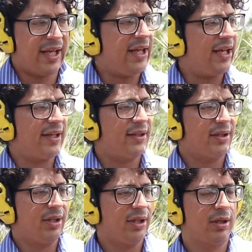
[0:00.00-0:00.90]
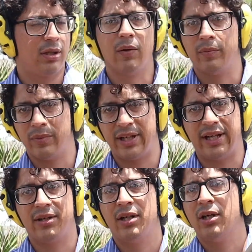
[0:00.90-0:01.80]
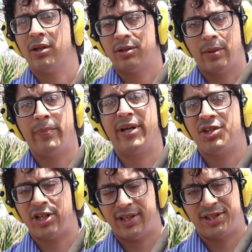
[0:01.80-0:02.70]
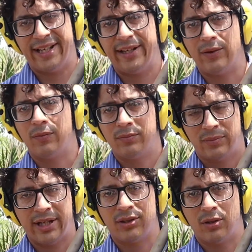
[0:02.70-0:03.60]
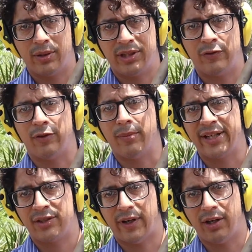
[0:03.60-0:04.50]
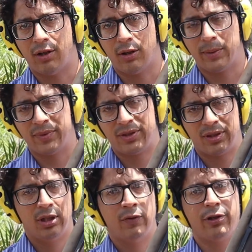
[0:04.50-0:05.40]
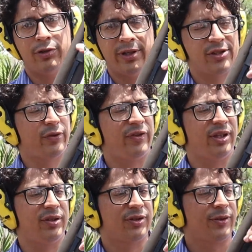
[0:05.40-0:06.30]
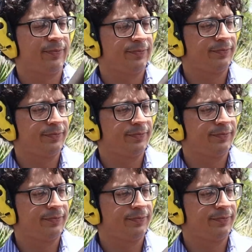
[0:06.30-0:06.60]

And again, big giant shout out as always for Mike's Firearms for the transfer fees.